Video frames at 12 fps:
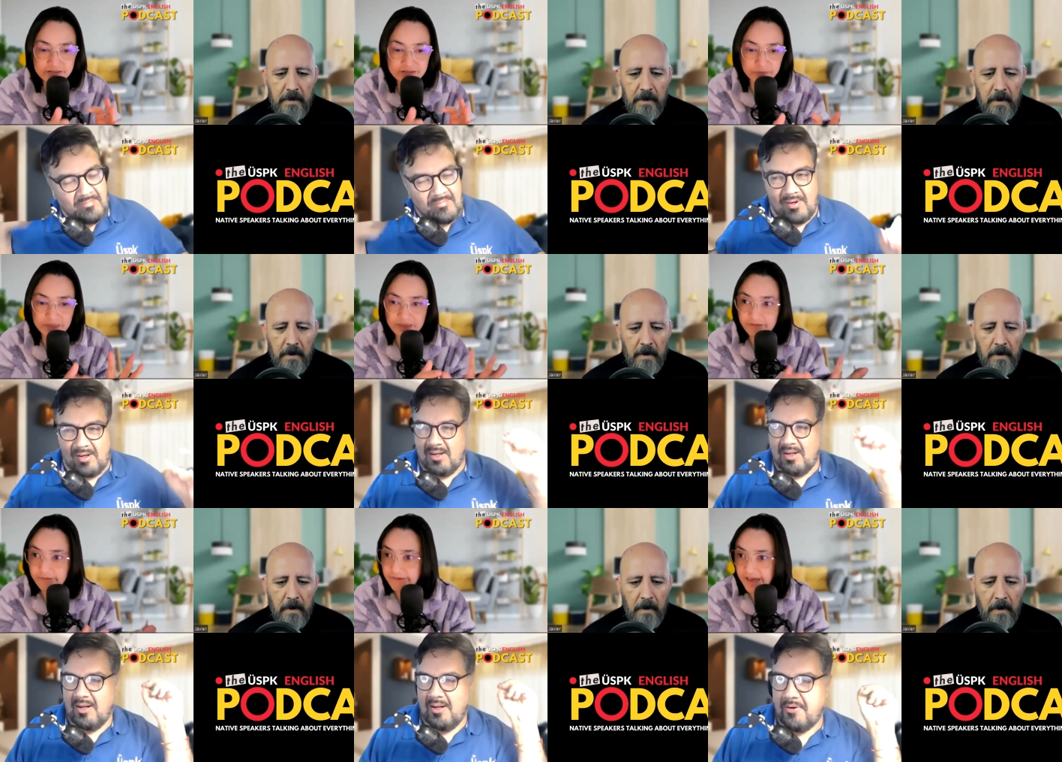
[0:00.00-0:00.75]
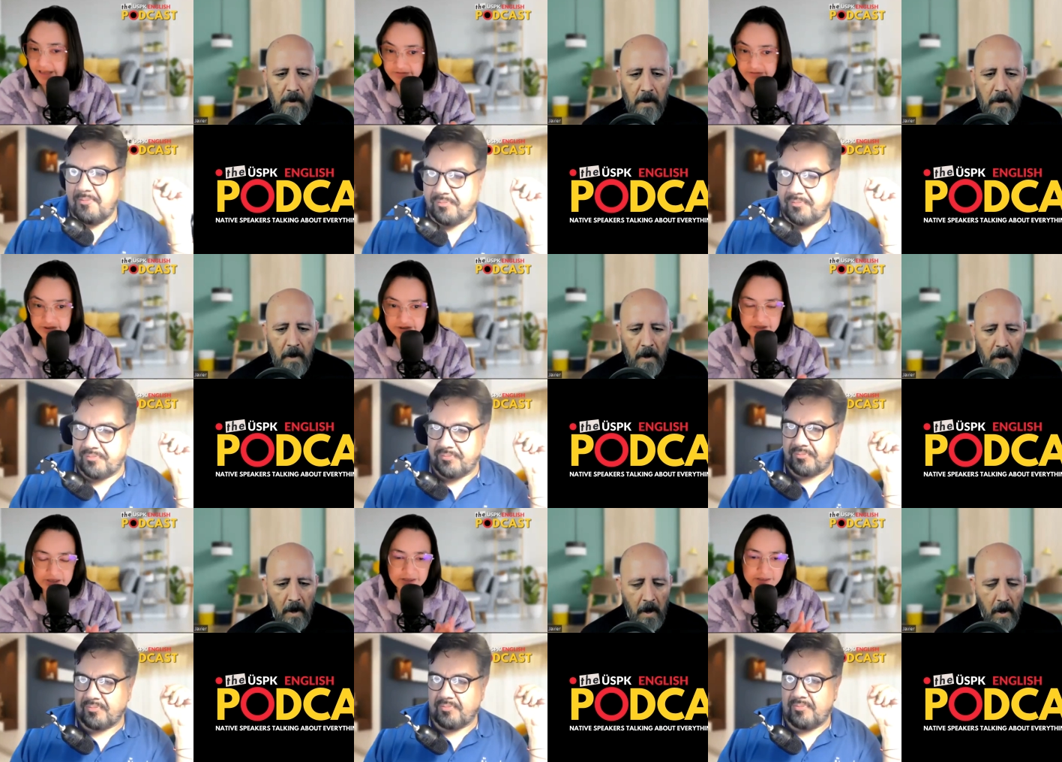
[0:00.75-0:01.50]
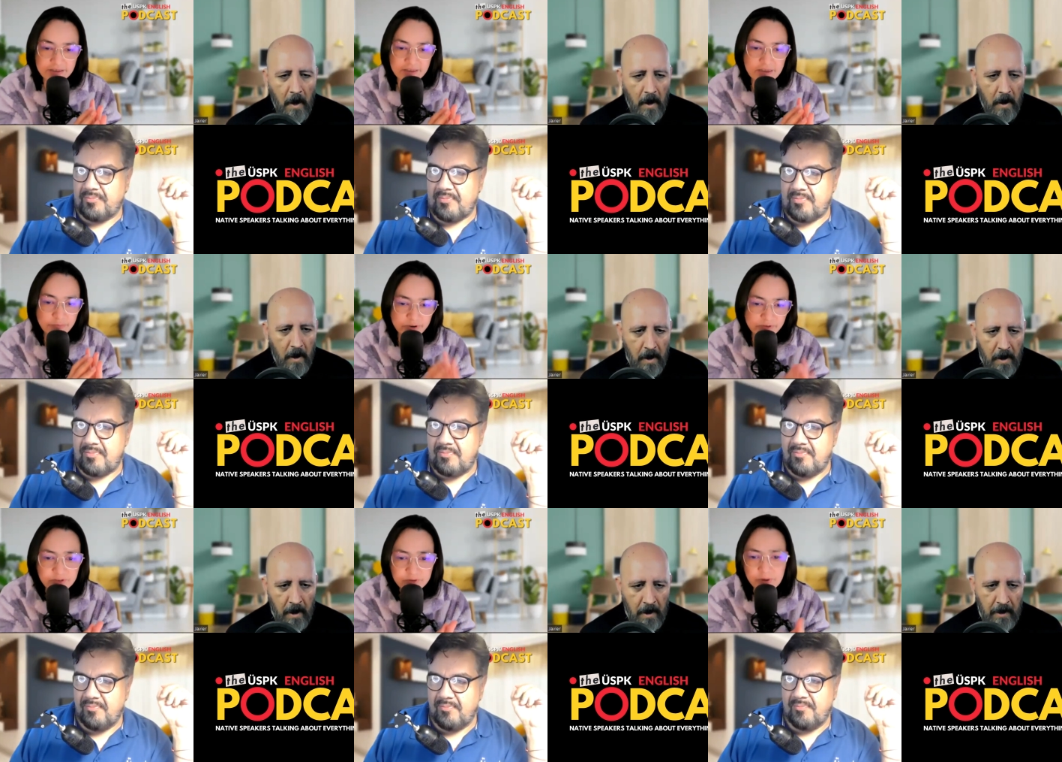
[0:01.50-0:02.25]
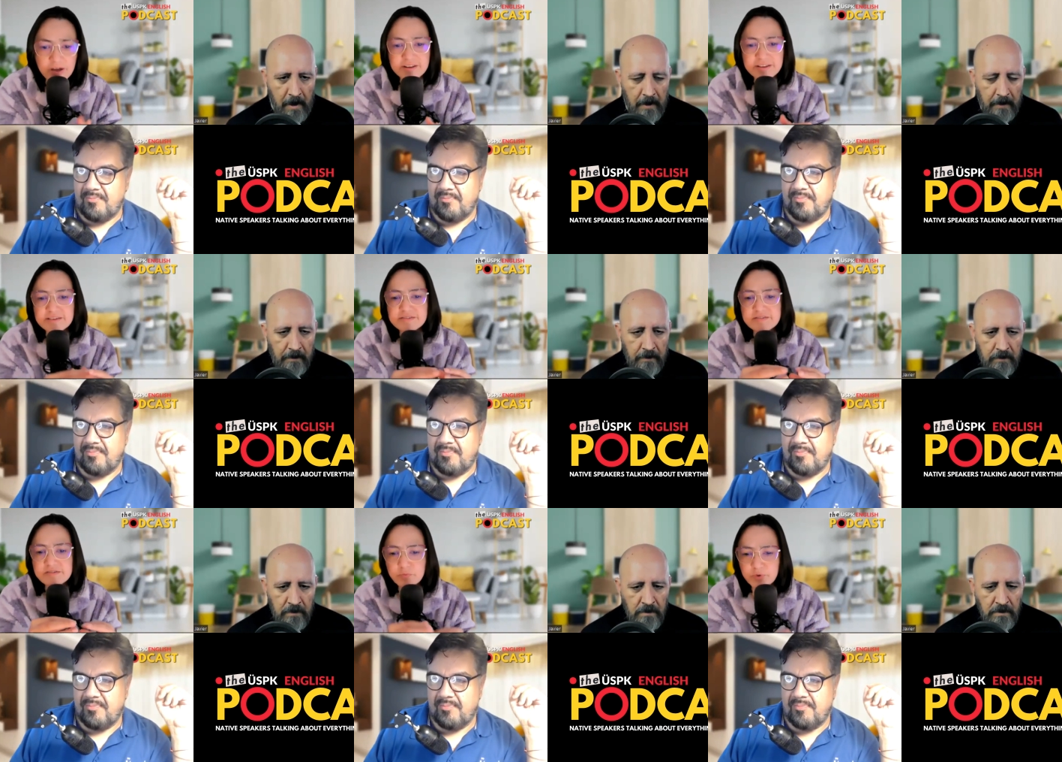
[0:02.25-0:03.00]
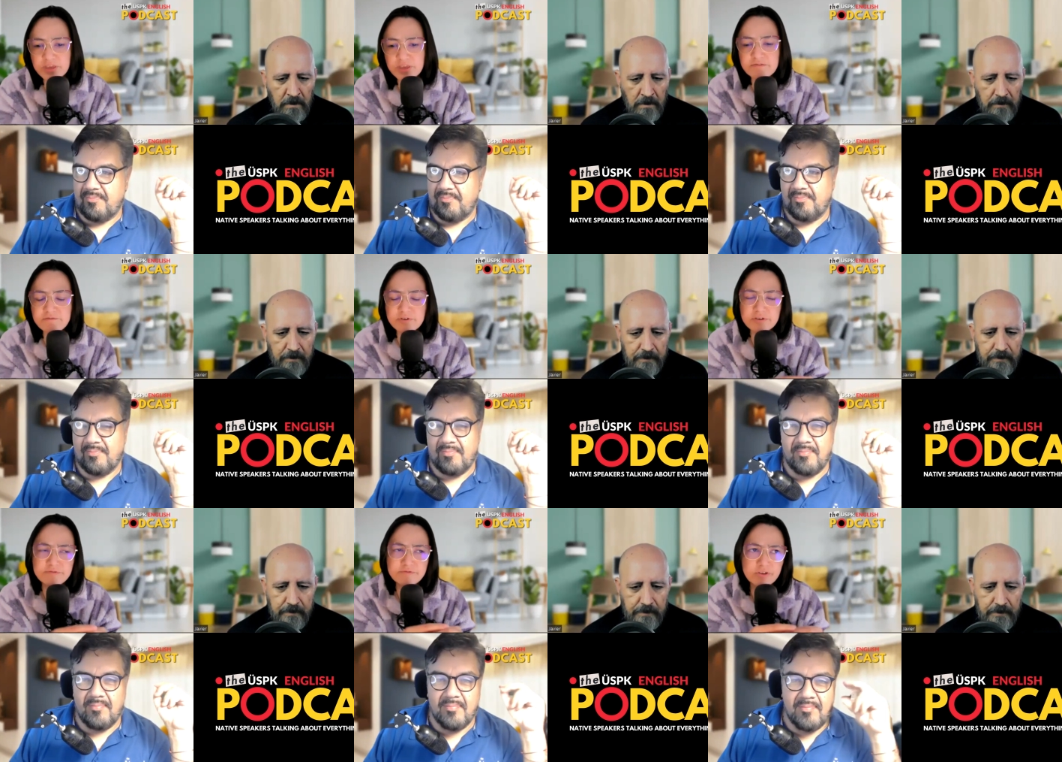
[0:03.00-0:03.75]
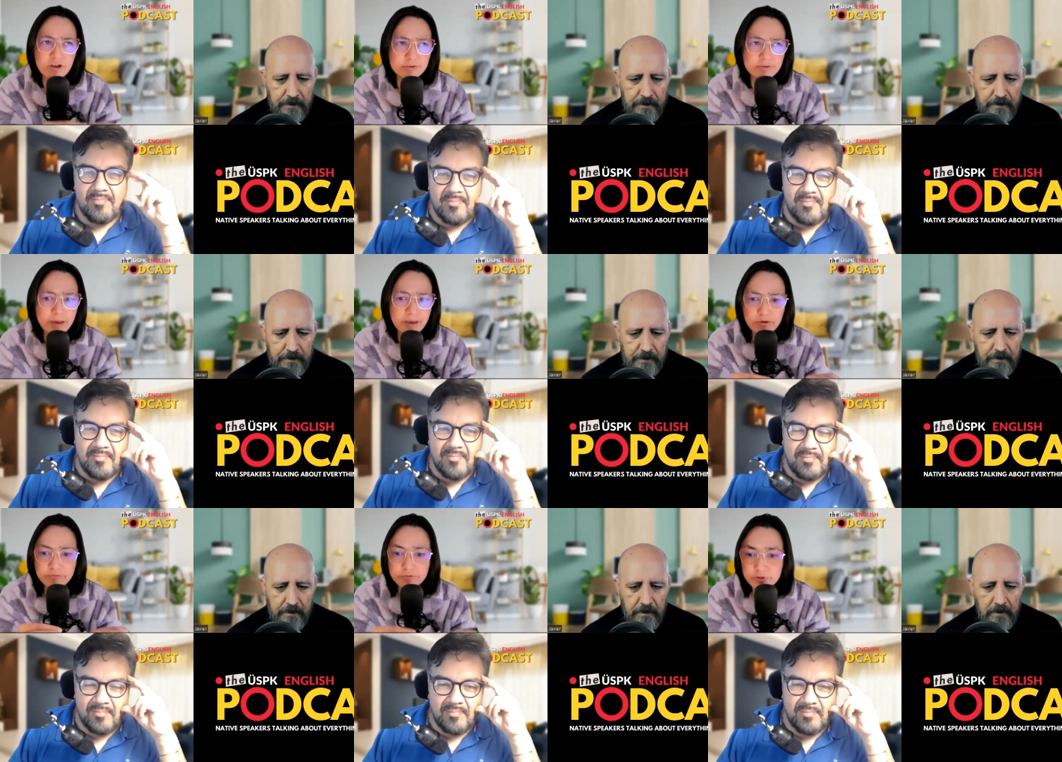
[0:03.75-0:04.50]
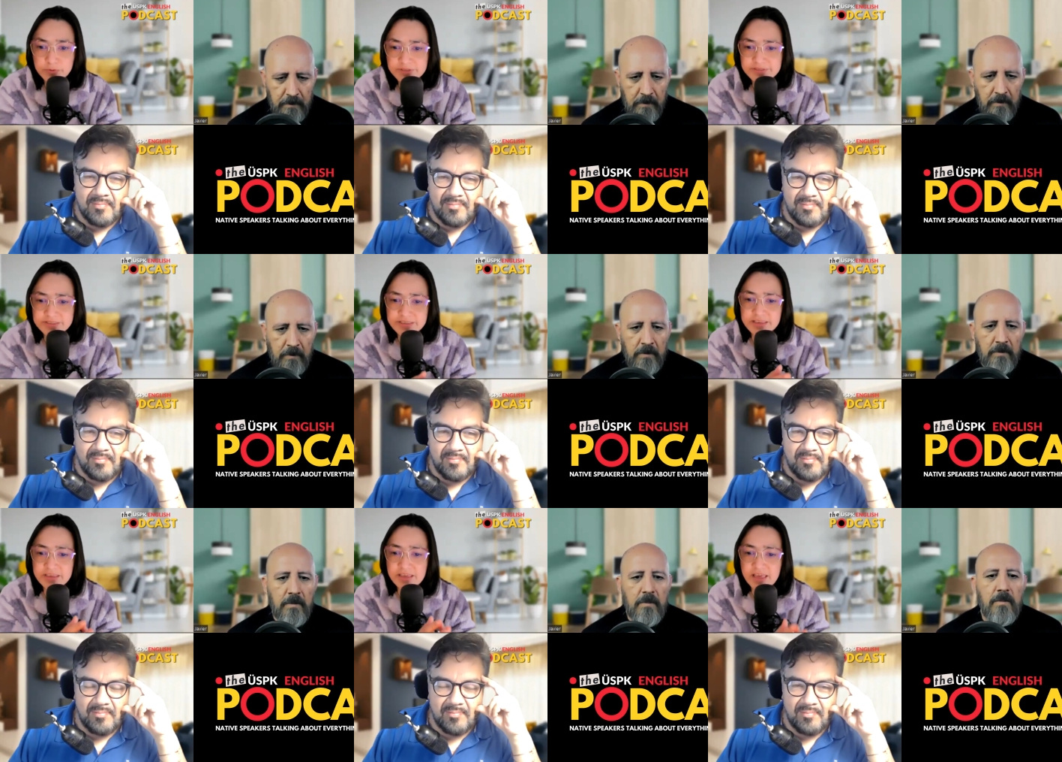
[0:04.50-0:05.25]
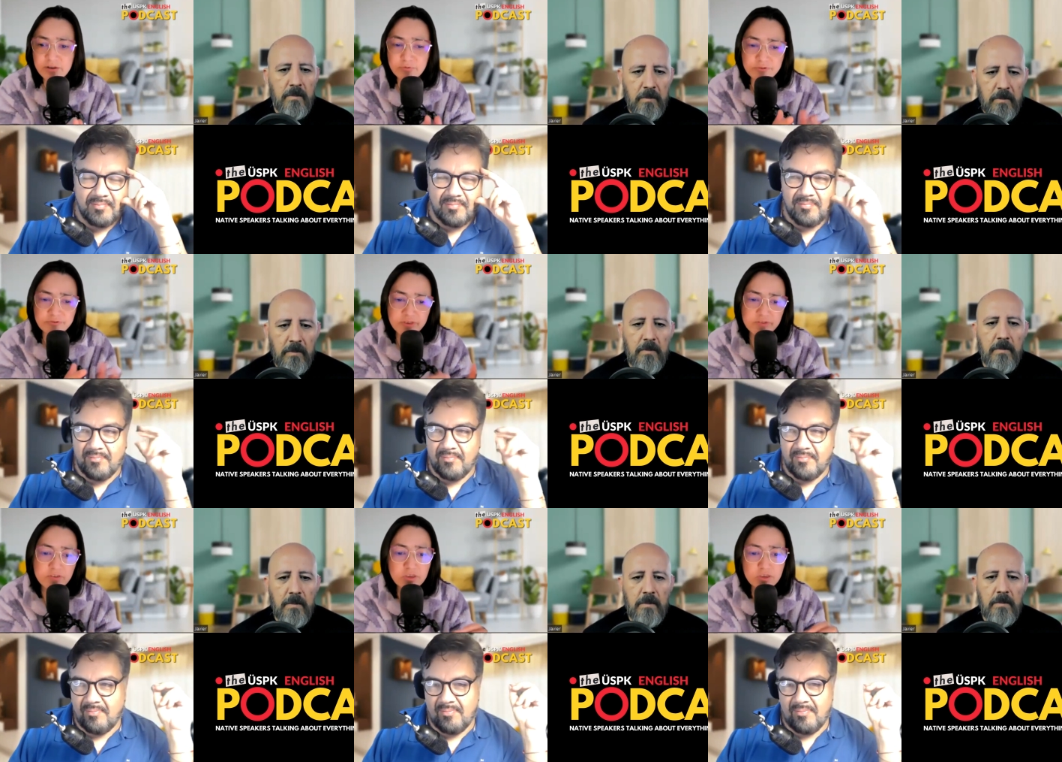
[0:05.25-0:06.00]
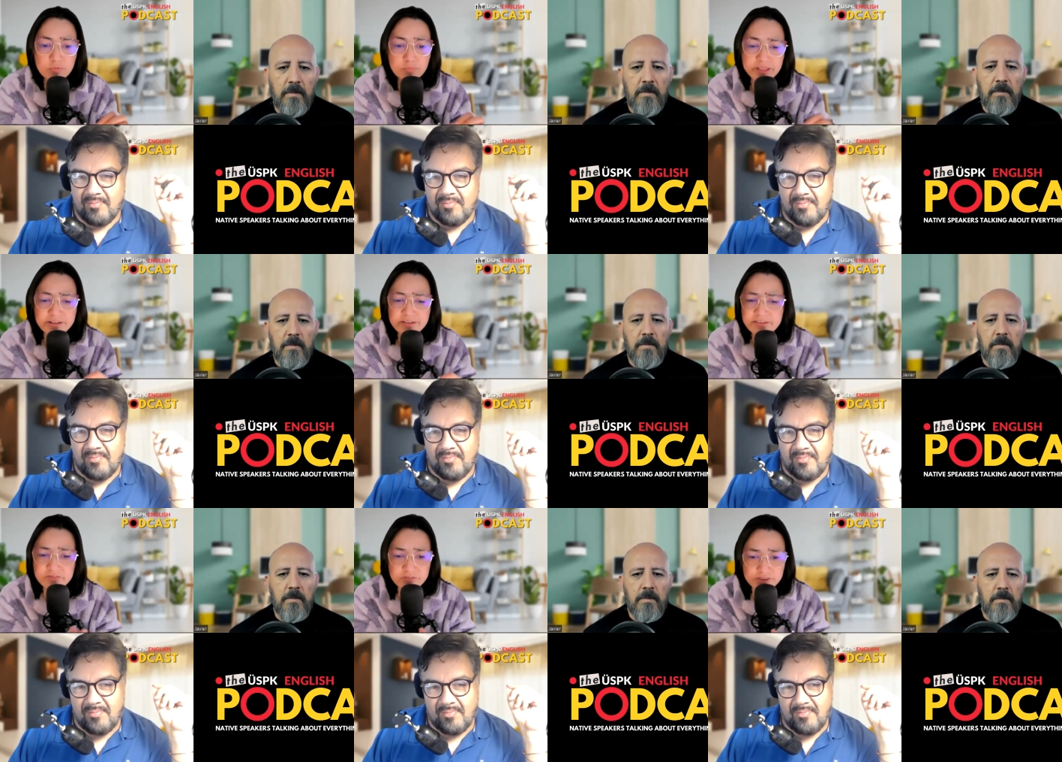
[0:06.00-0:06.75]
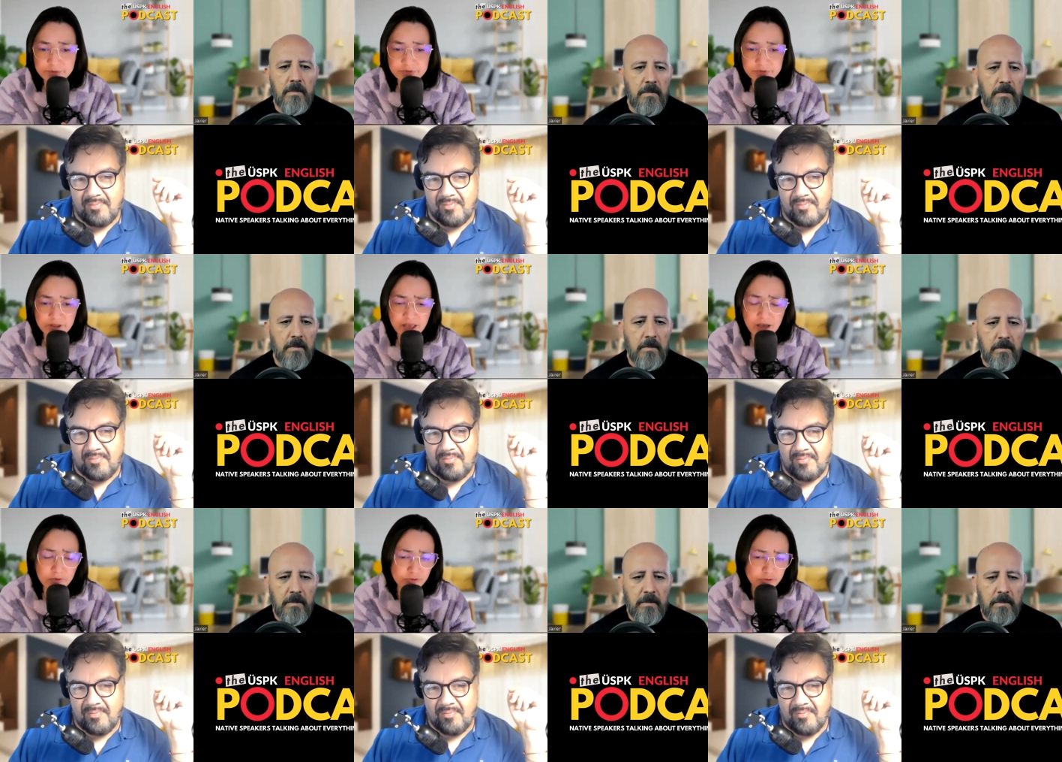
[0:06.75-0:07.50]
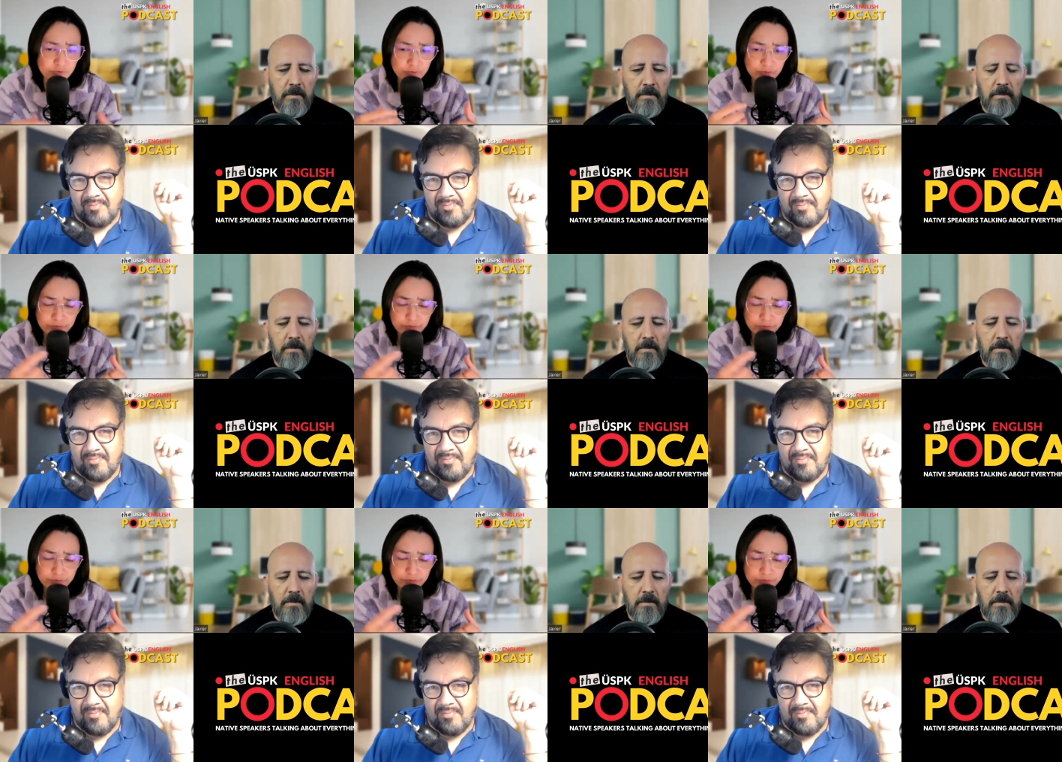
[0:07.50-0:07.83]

Speaker 1: speaking fast. In previous podcasts, we've talked about fluency and we've given you plenty of tips on how to